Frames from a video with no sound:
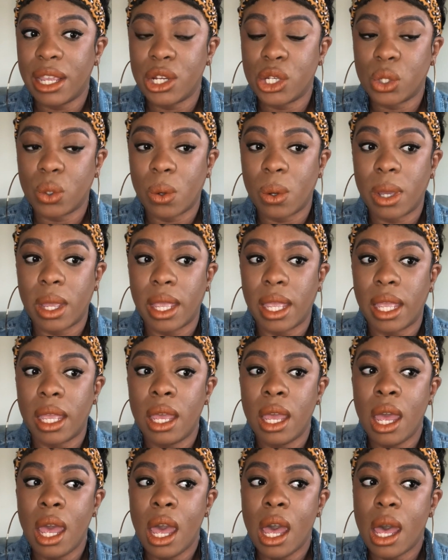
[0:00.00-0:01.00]
enjoy,
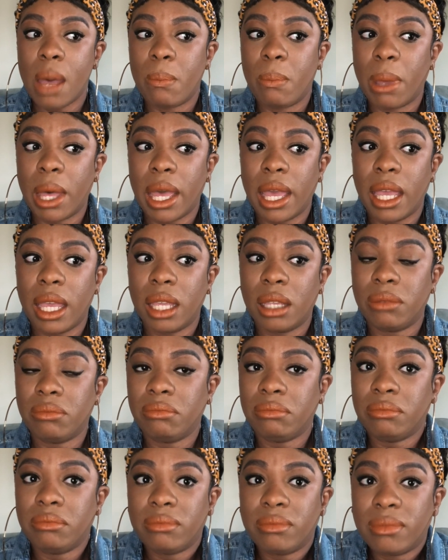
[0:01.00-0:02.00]
but
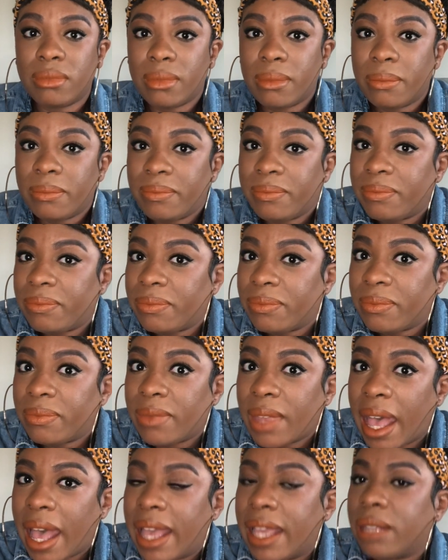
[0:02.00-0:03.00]

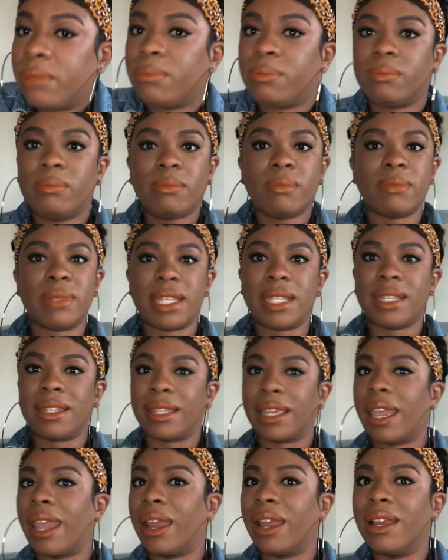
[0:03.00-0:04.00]
I didn't
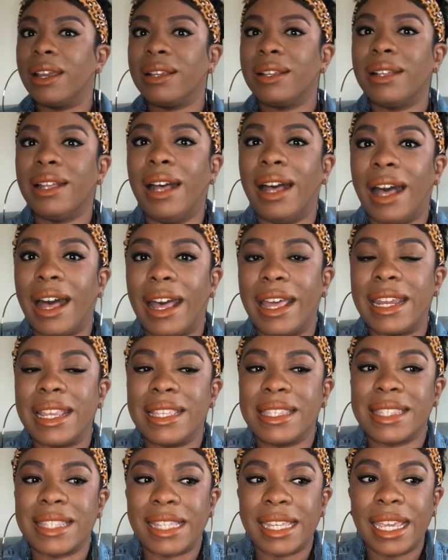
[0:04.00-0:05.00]
care,
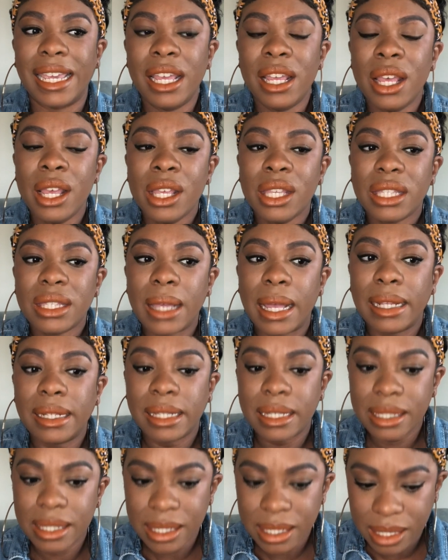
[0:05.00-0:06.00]
honestly. So I
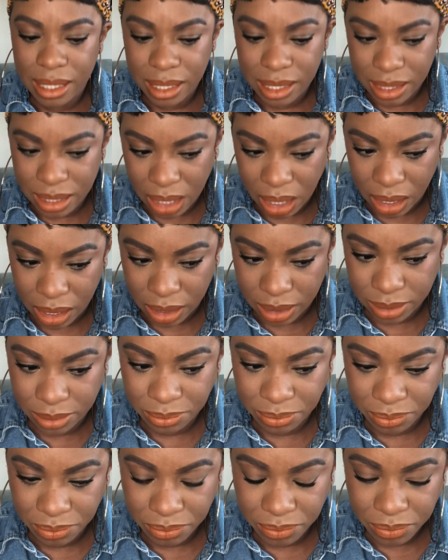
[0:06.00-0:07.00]
listened to the song
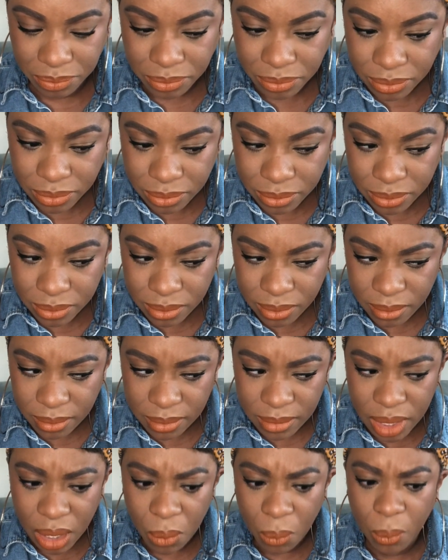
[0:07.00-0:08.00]

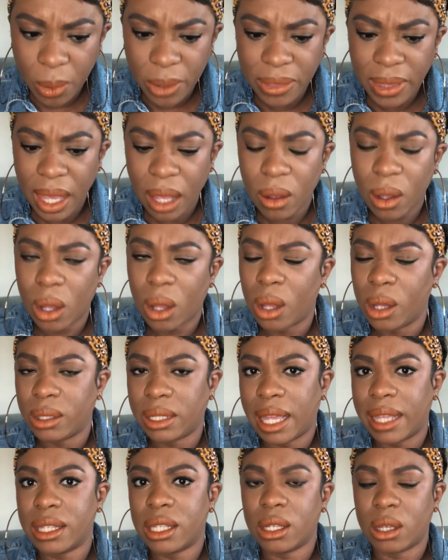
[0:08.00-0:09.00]
without a whole
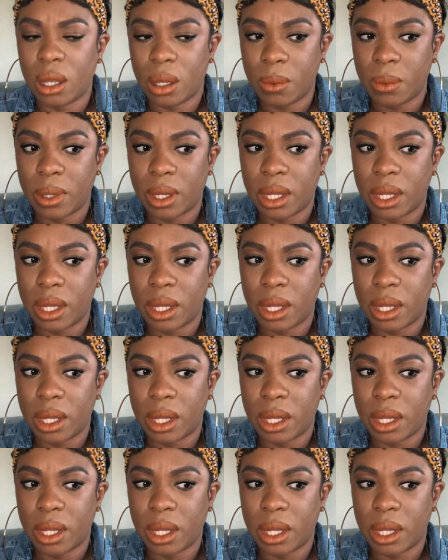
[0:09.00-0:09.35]
lot to go